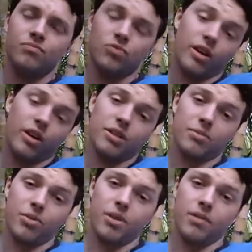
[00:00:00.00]
drank some
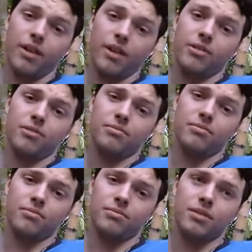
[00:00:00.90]
great ale
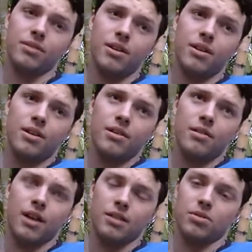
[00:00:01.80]
and
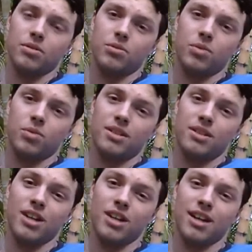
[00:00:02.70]
had some good whiskey
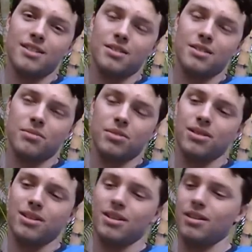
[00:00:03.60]
shots and some
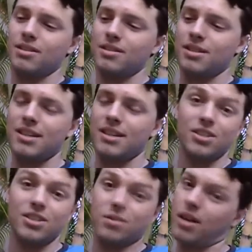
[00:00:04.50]
good tequila
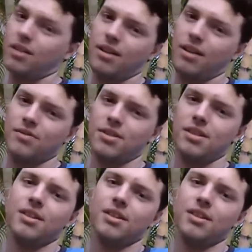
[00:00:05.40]
shots. We had to have tequila.